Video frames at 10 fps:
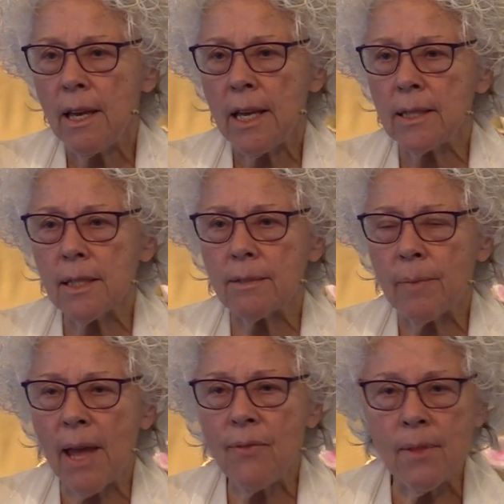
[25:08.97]
It's,
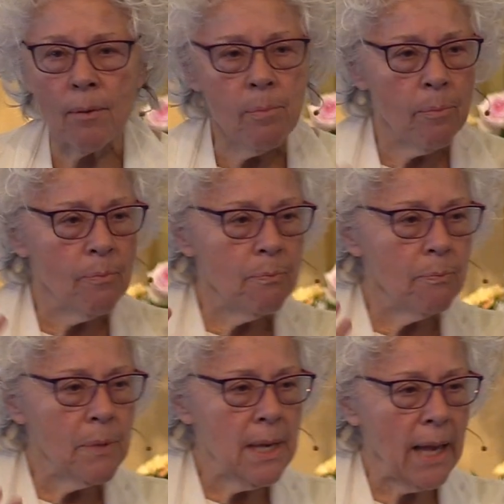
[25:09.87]
and the
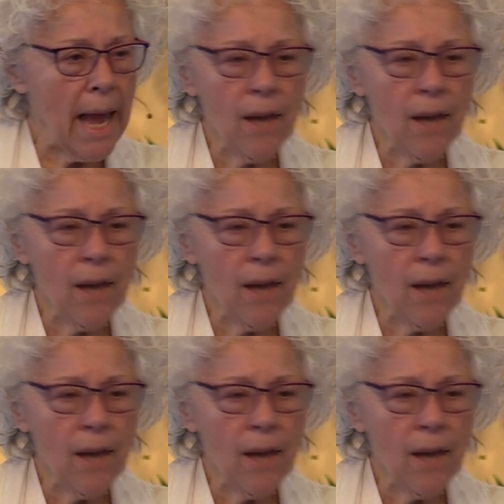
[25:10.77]
the